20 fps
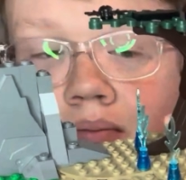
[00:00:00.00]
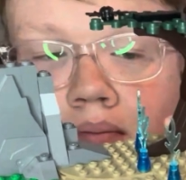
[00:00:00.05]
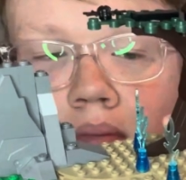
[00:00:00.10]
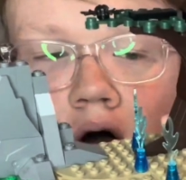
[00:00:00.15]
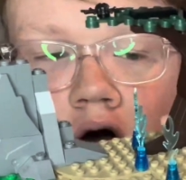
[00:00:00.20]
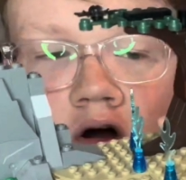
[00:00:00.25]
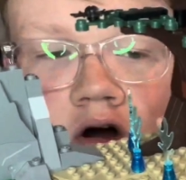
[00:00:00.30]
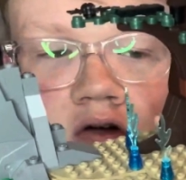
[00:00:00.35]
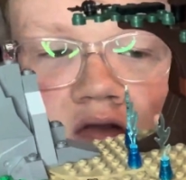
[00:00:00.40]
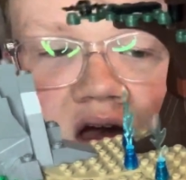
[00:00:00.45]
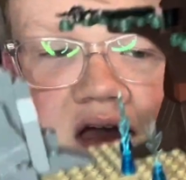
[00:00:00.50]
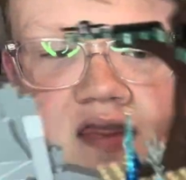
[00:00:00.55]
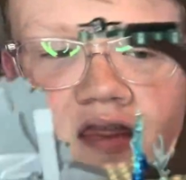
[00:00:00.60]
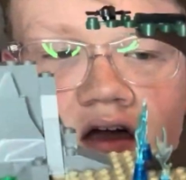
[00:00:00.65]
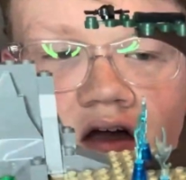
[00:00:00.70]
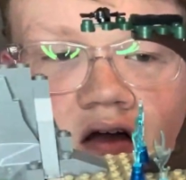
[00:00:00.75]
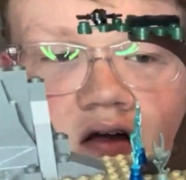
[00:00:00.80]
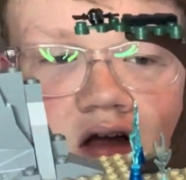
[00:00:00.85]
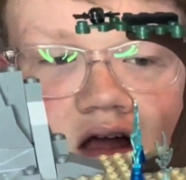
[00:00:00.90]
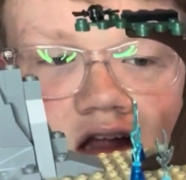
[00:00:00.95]
part, like
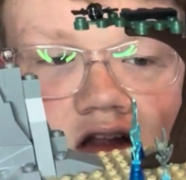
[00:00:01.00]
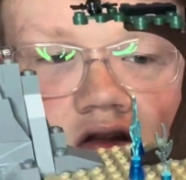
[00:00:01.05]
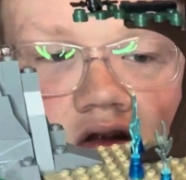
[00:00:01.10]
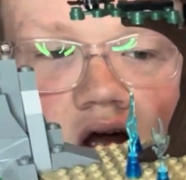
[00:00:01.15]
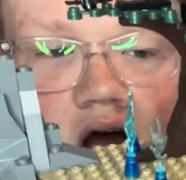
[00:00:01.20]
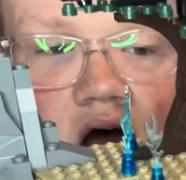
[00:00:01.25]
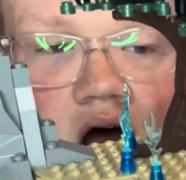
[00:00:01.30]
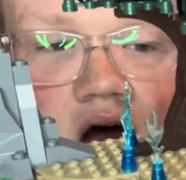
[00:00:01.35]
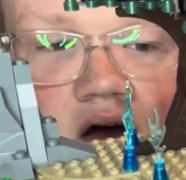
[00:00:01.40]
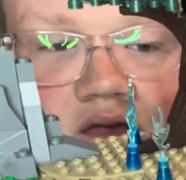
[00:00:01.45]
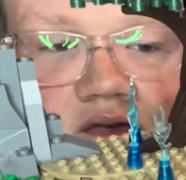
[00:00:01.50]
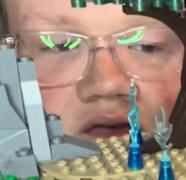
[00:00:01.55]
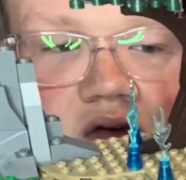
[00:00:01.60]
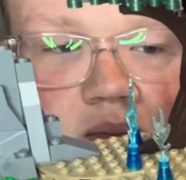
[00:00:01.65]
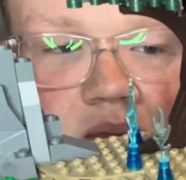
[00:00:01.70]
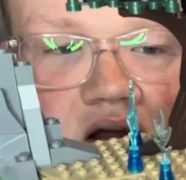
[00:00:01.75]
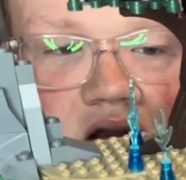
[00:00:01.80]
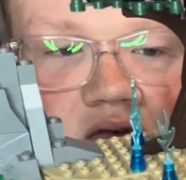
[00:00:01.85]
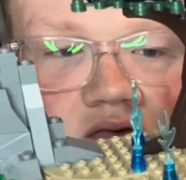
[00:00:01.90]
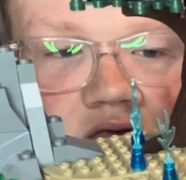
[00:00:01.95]
the
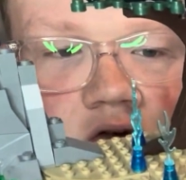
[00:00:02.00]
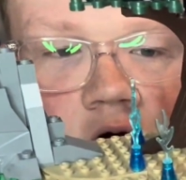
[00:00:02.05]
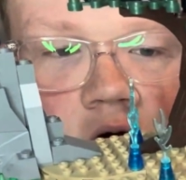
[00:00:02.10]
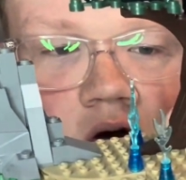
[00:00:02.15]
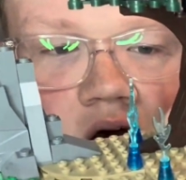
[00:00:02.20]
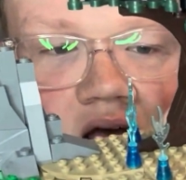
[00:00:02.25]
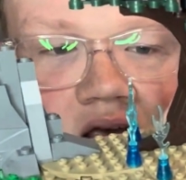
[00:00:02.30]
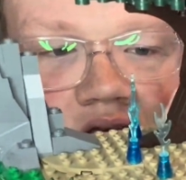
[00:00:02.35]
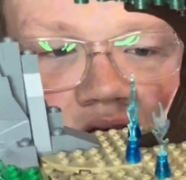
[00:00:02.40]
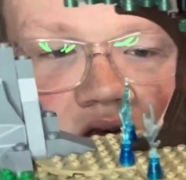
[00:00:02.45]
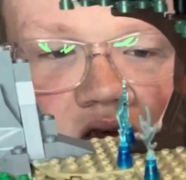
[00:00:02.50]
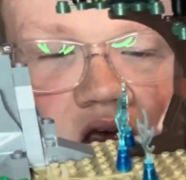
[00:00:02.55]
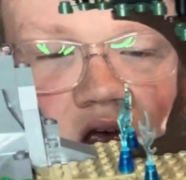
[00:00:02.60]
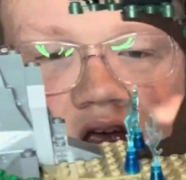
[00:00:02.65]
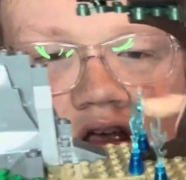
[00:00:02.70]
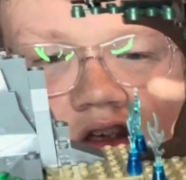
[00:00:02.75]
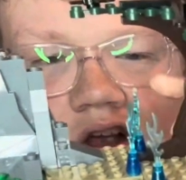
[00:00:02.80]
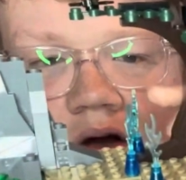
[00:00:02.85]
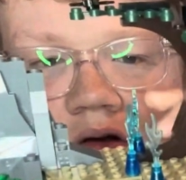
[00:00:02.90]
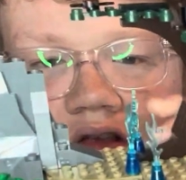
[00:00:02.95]
Forbidden Forest.
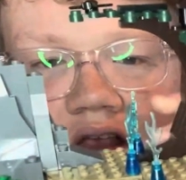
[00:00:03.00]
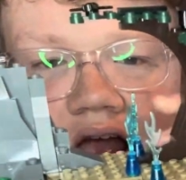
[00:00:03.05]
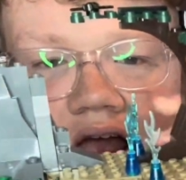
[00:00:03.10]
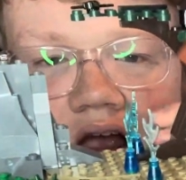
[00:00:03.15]
So I was like,